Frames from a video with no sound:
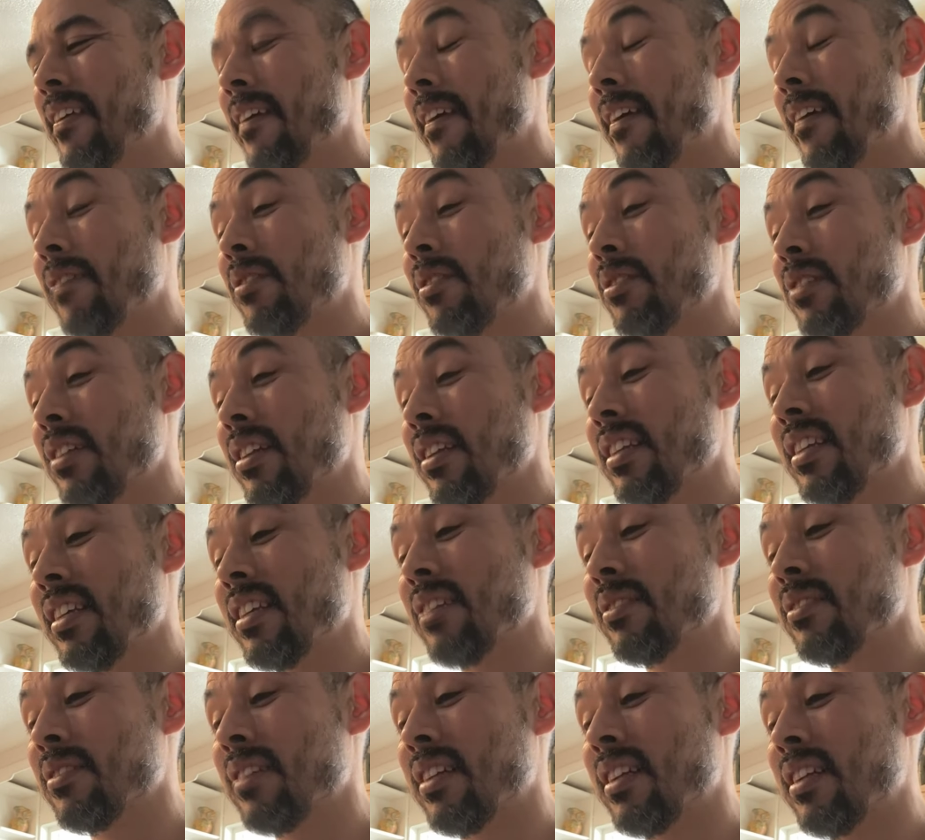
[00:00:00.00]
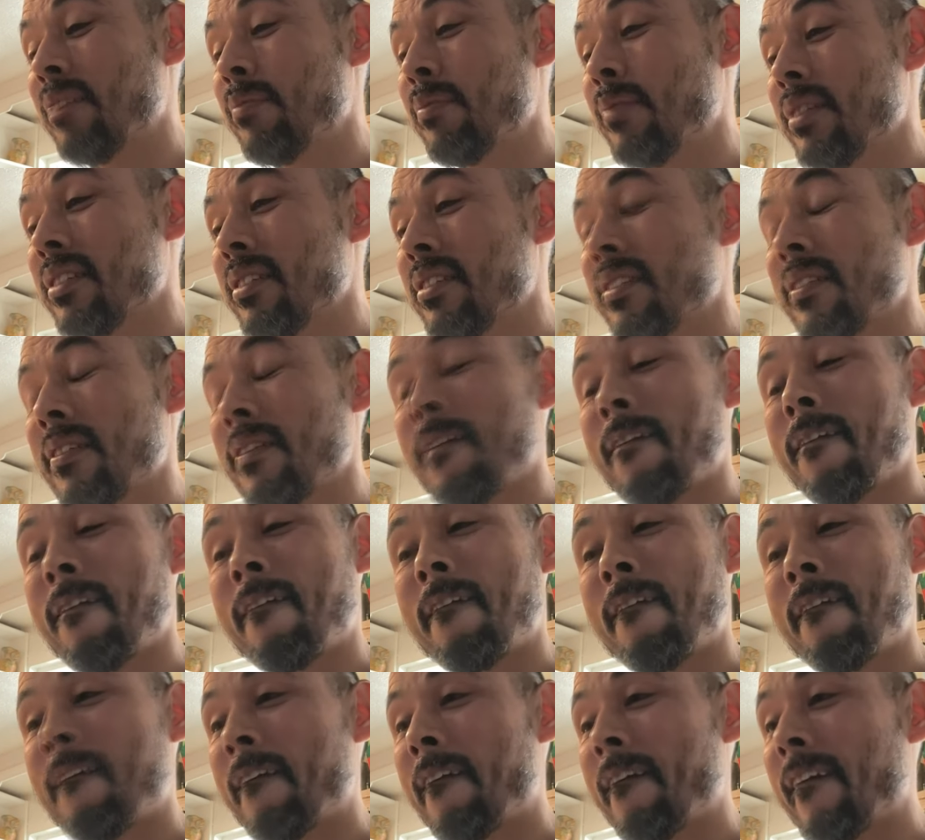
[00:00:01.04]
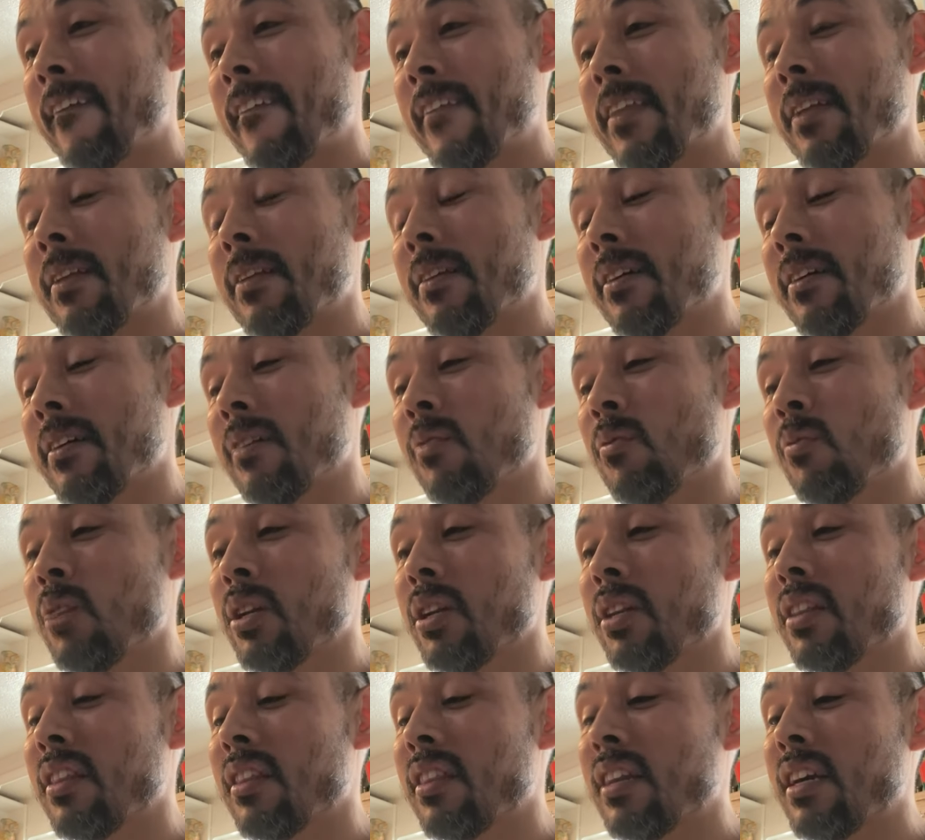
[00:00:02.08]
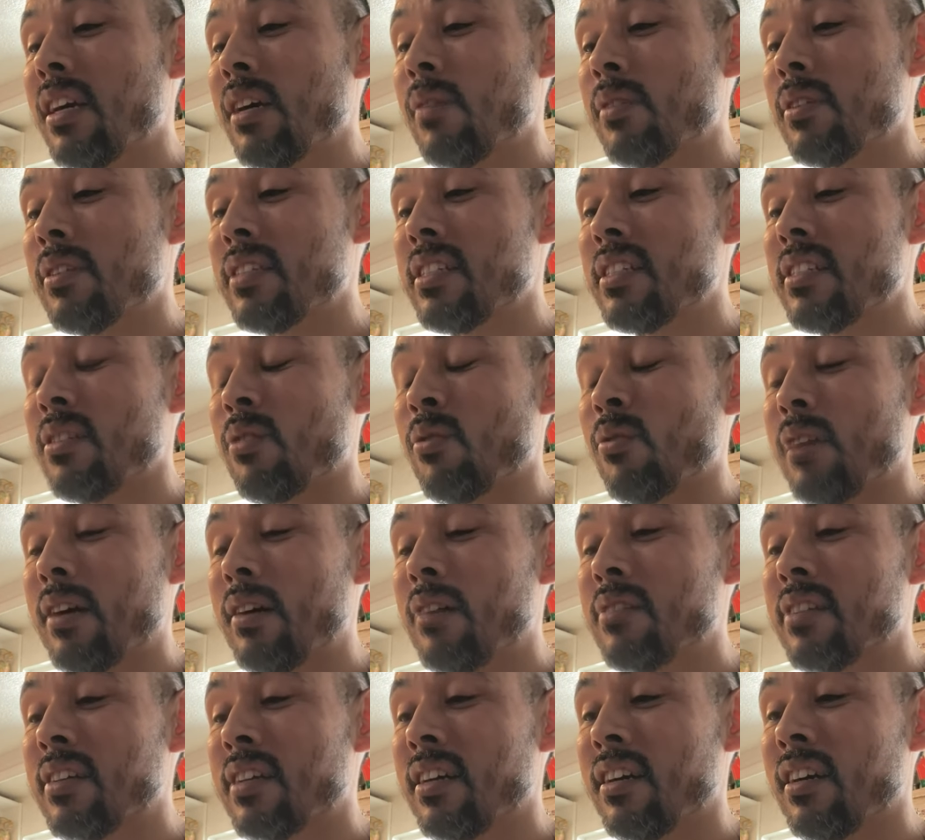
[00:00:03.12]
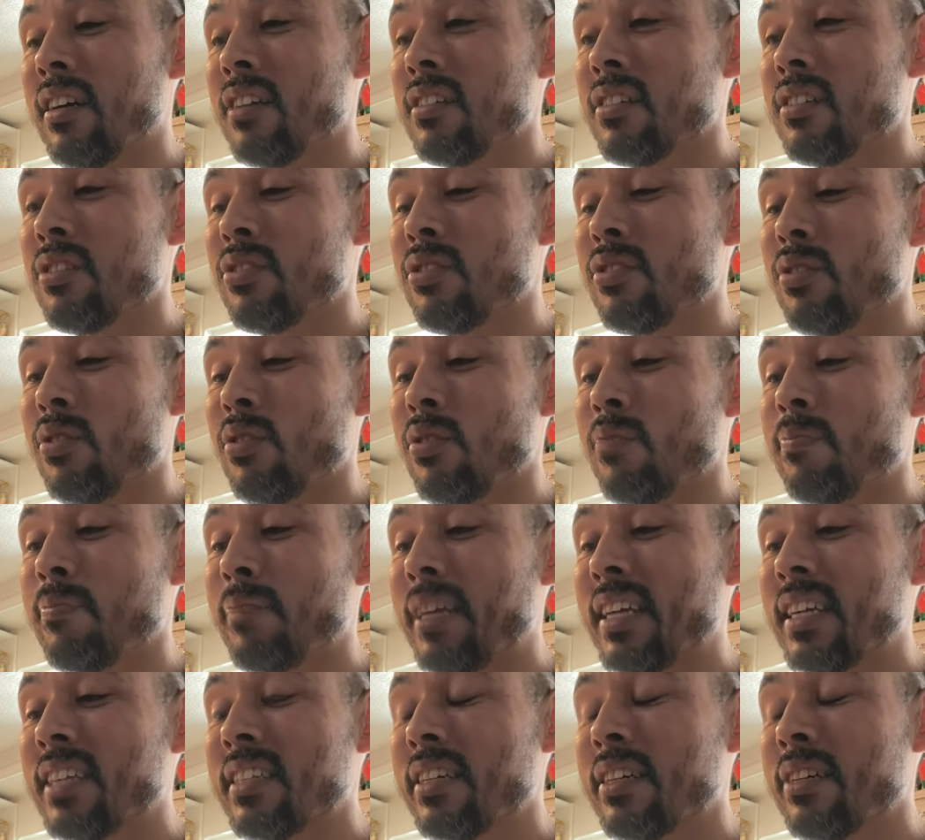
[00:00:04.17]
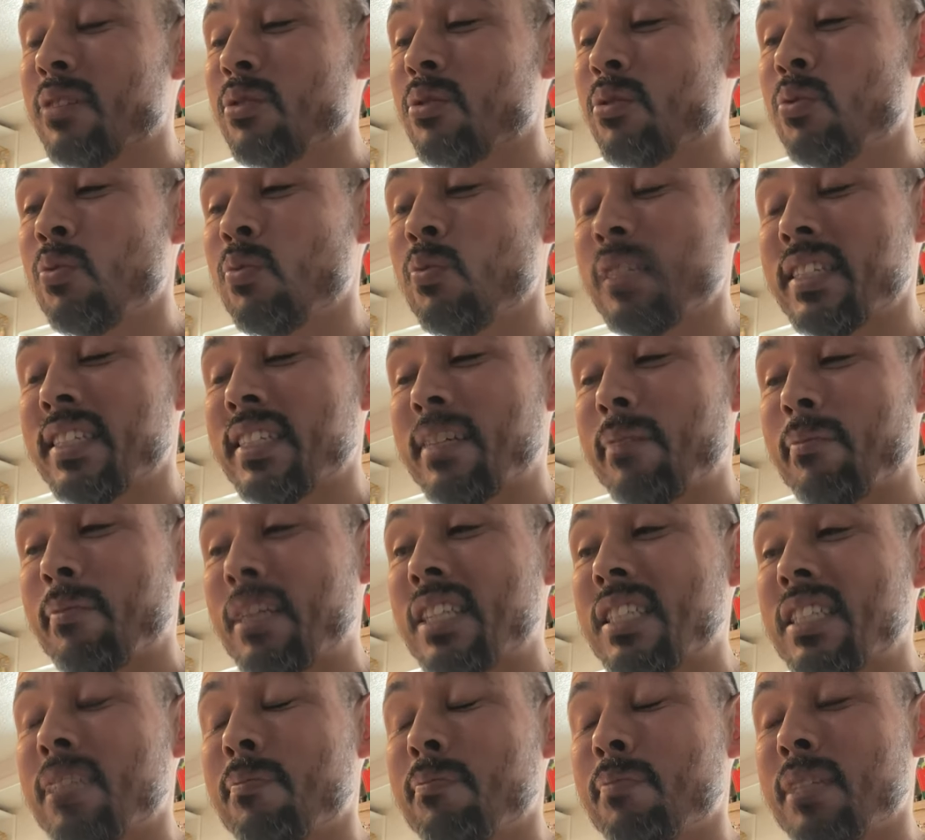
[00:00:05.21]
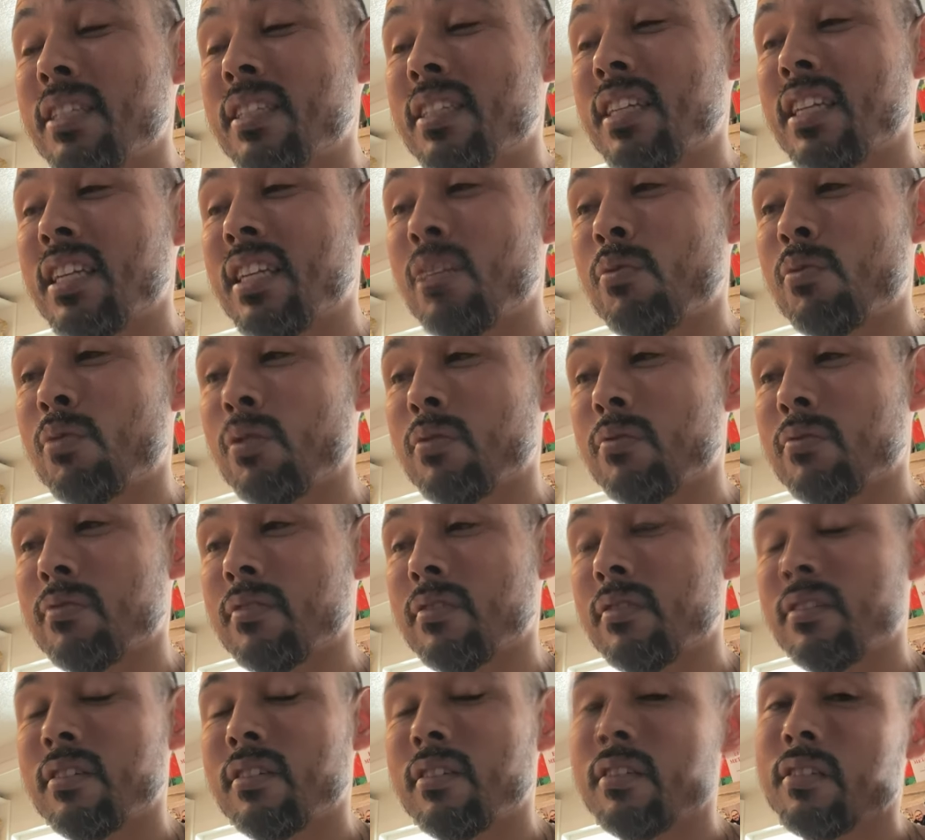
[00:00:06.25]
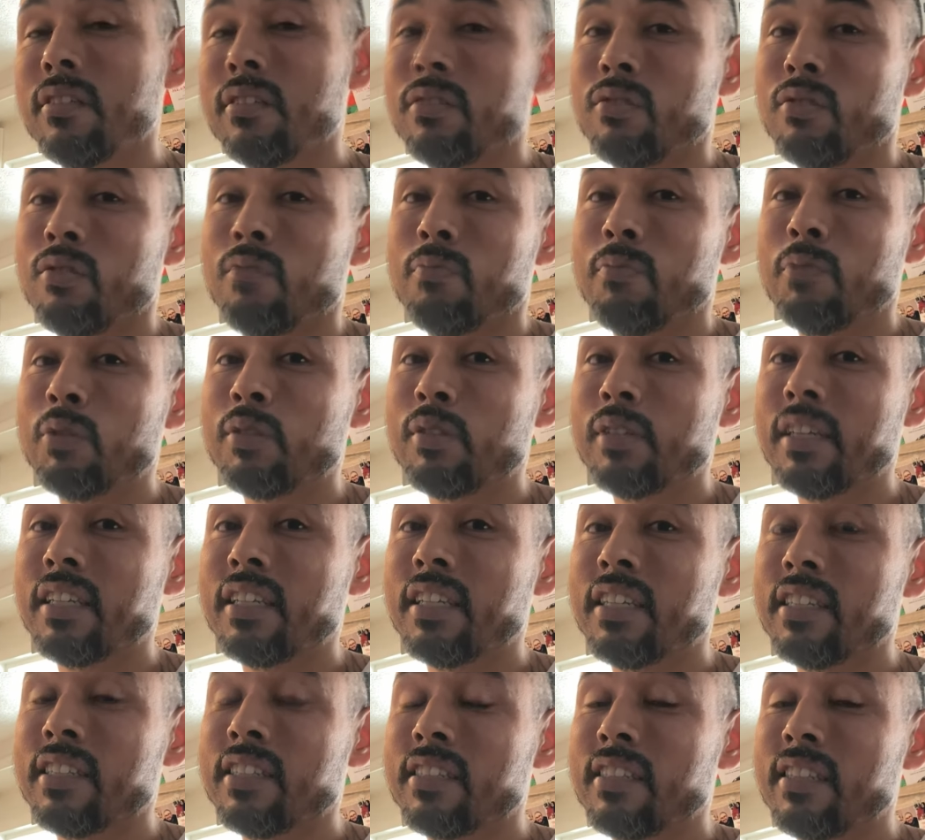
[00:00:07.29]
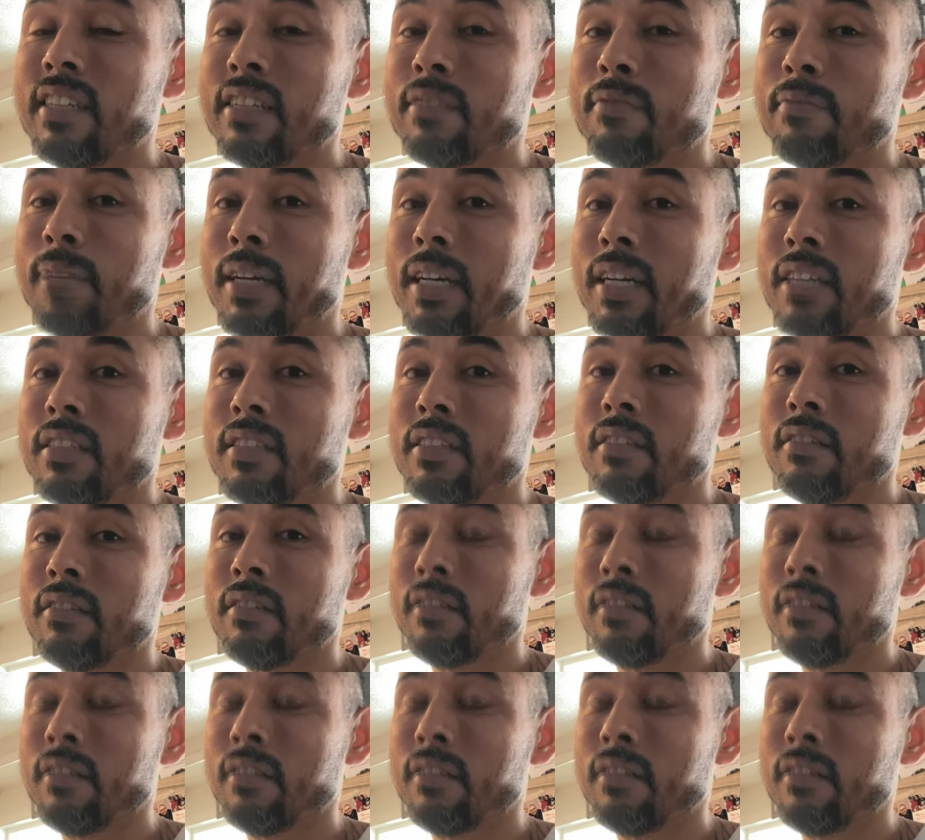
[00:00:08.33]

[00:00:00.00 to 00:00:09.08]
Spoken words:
If there's anything else that I missed, and then one other thing I want to say is the crowd psychology. So Black Tiger 2 wins that match. He beats a hero. So most likely in his next match,